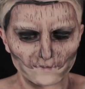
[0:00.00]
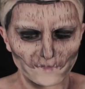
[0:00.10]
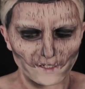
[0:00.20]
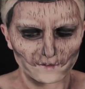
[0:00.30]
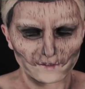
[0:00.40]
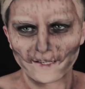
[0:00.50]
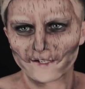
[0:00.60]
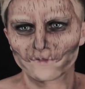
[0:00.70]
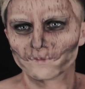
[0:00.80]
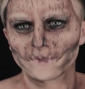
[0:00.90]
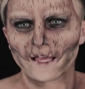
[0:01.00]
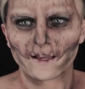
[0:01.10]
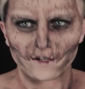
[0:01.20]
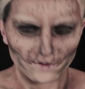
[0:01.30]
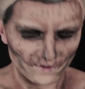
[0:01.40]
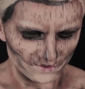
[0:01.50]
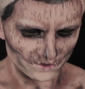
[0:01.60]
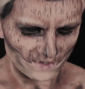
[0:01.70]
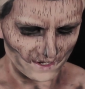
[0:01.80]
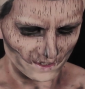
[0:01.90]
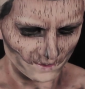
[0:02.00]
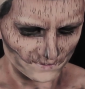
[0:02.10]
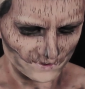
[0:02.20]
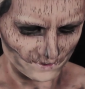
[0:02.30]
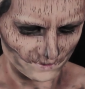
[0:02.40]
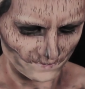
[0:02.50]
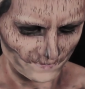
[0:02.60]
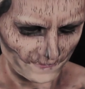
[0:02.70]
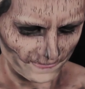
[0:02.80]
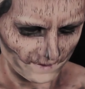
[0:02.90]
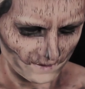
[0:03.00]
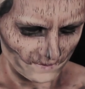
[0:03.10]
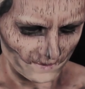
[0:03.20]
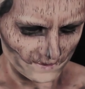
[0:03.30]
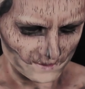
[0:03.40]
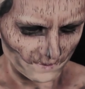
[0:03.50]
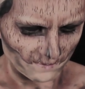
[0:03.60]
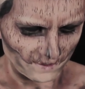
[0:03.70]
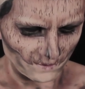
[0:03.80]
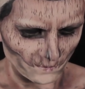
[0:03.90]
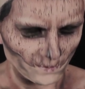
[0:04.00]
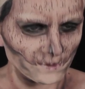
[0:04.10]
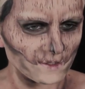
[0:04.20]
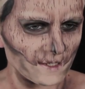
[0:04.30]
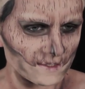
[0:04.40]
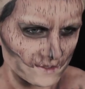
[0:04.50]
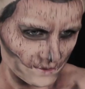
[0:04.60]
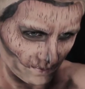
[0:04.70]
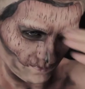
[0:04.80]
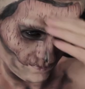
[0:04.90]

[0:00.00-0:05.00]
like line of black around your makeup so that the spray paint won't get into.